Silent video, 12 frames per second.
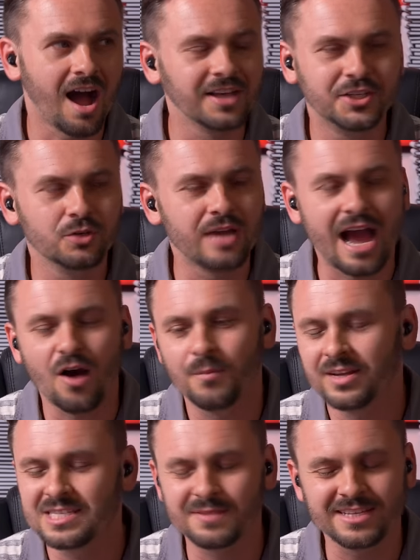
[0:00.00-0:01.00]
I do now,
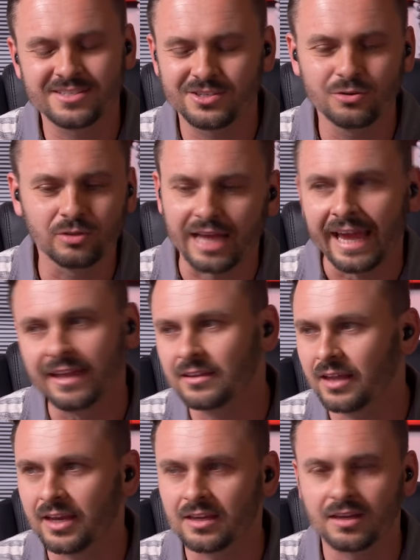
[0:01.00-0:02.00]
but it's it's too late.
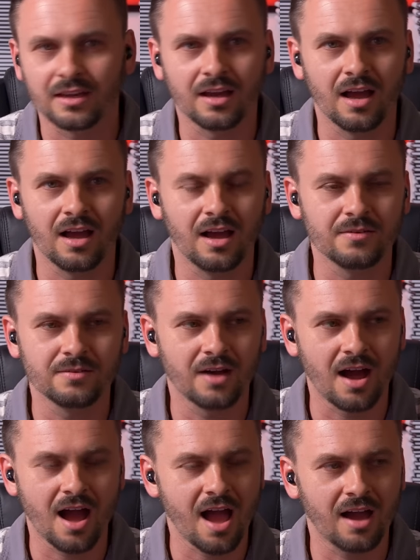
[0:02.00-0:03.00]
Like uh,
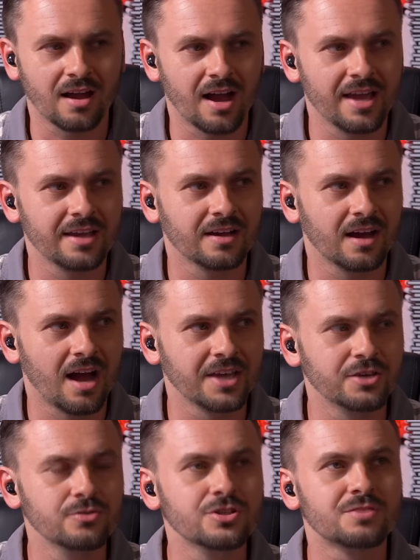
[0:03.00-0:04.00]
I I I
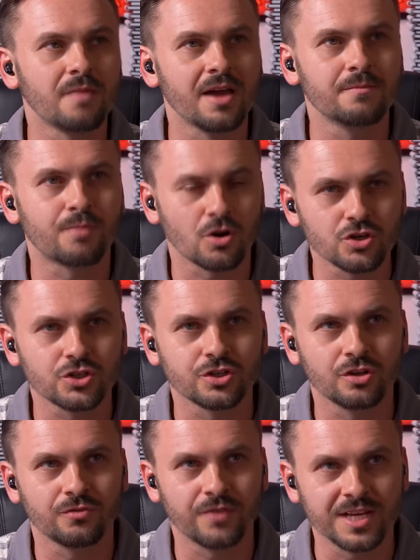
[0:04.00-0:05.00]
use my
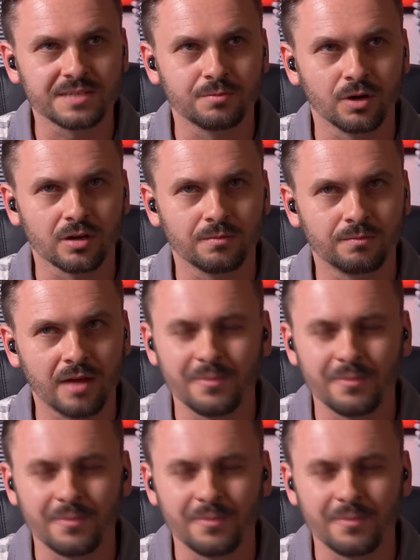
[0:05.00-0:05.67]
personal Facebook.